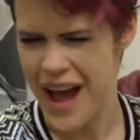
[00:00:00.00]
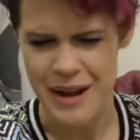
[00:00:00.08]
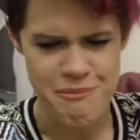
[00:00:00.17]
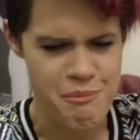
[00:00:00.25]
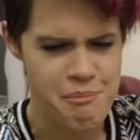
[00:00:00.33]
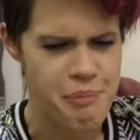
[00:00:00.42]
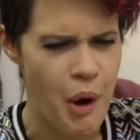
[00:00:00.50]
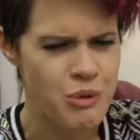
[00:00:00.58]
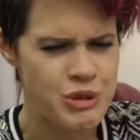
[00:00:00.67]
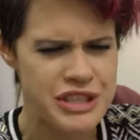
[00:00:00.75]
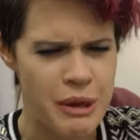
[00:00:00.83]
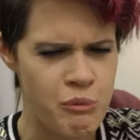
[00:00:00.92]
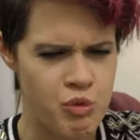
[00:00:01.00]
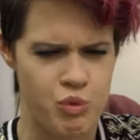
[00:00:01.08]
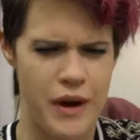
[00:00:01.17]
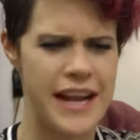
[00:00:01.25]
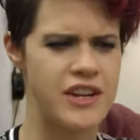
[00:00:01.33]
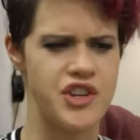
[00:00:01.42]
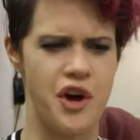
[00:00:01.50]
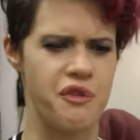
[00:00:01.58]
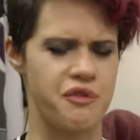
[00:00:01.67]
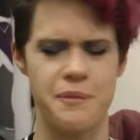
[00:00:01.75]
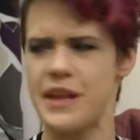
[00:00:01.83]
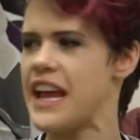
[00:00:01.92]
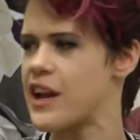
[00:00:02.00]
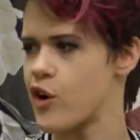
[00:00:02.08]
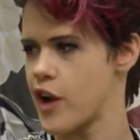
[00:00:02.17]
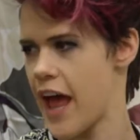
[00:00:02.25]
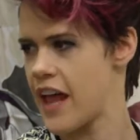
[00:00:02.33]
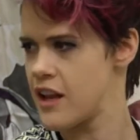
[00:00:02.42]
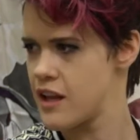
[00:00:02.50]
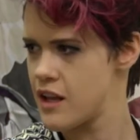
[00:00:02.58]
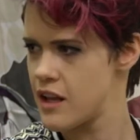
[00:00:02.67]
not bone some rando from the internet.